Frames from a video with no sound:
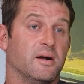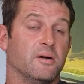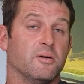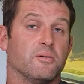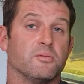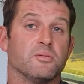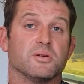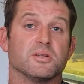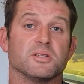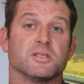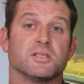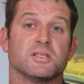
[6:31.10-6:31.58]

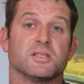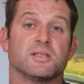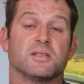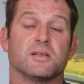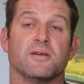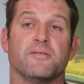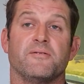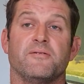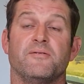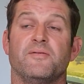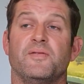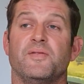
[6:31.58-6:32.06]
was
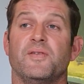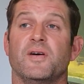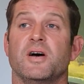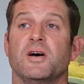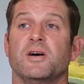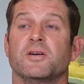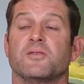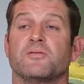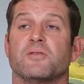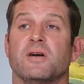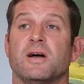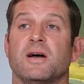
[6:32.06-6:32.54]
the
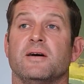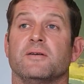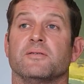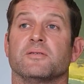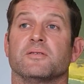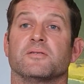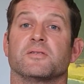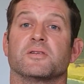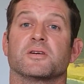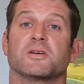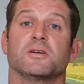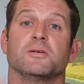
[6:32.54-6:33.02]
3rd
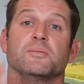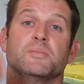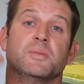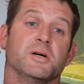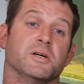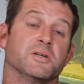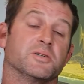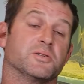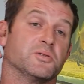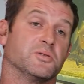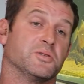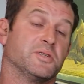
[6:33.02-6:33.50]
round of the
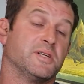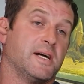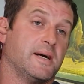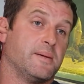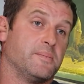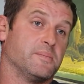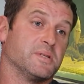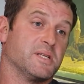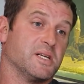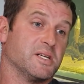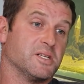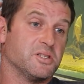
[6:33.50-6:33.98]
commercial
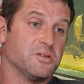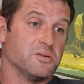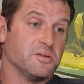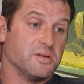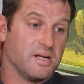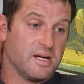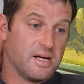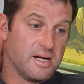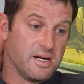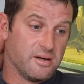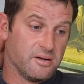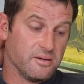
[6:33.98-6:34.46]
champs. As you
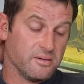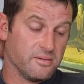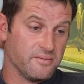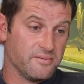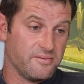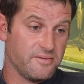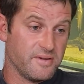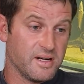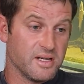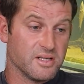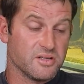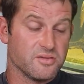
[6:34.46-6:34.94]
know,
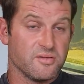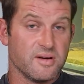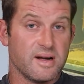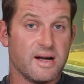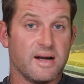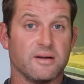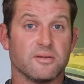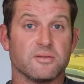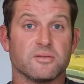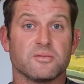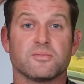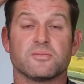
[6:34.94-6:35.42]
first
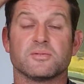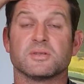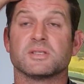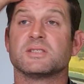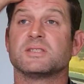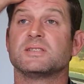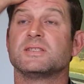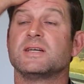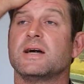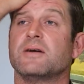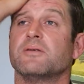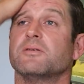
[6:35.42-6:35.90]
round
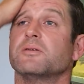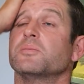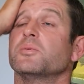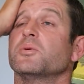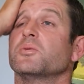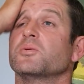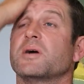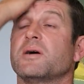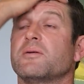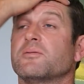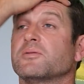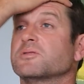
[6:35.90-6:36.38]
was
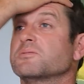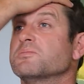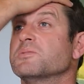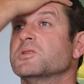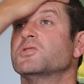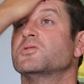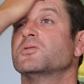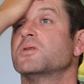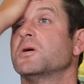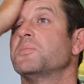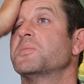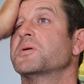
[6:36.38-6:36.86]
terrible. That was my
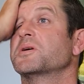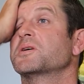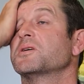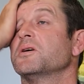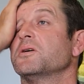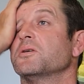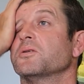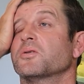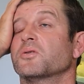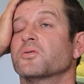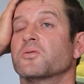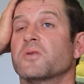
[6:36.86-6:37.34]
dropper
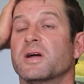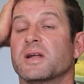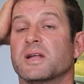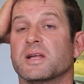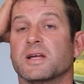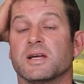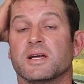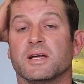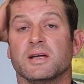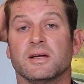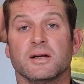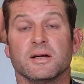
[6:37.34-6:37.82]
gone
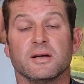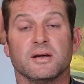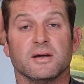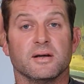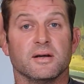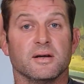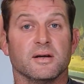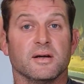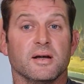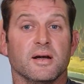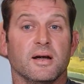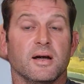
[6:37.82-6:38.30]
already.
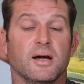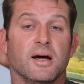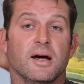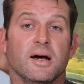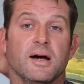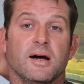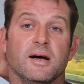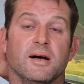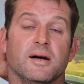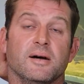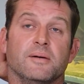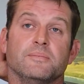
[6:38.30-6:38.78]

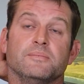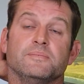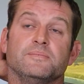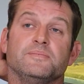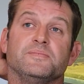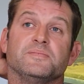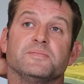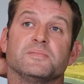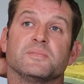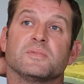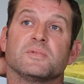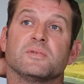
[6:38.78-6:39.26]

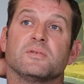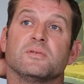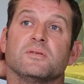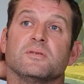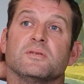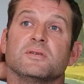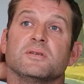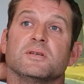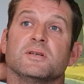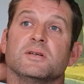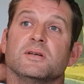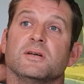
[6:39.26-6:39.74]

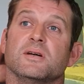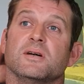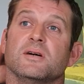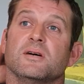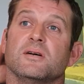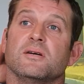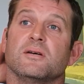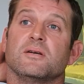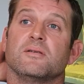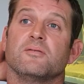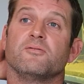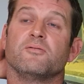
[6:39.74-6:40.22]

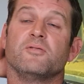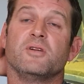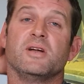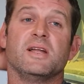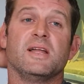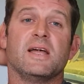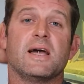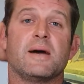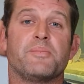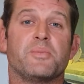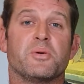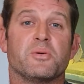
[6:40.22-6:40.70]

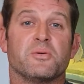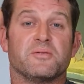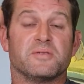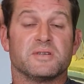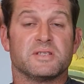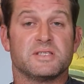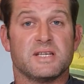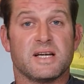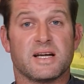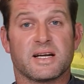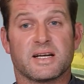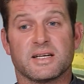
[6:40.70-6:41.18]
Really happy with the
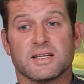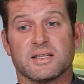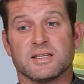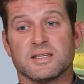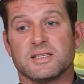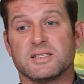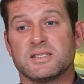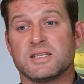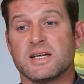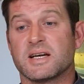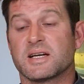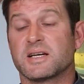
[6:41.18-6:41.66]
second. The
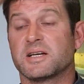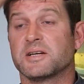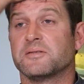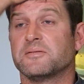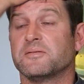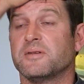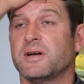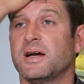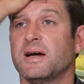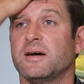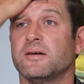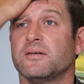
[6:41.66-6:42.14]
second
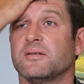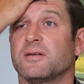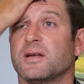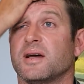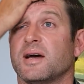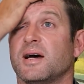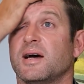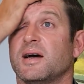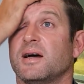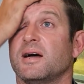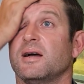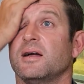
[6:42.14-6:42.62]
round
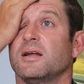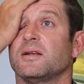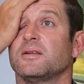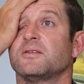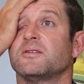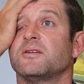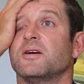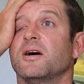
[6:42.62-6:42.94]
at